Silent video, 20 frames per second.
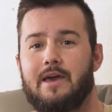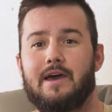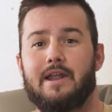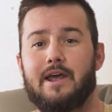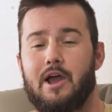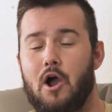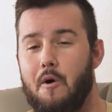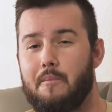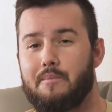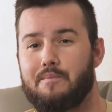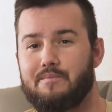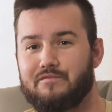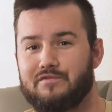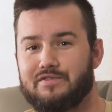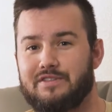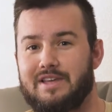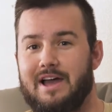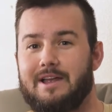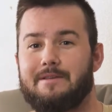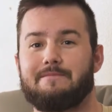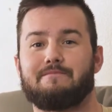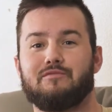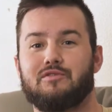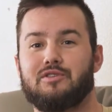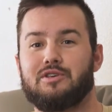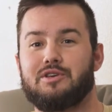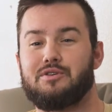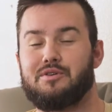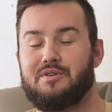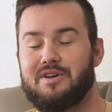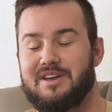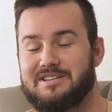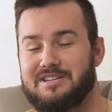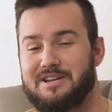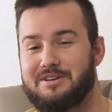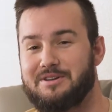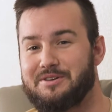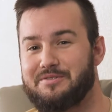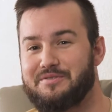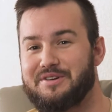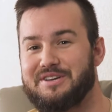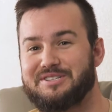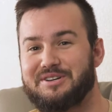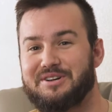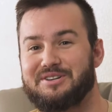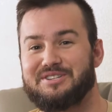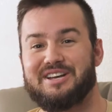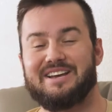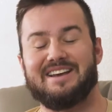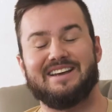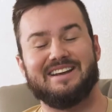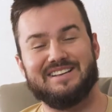And I hope that you continue to research it.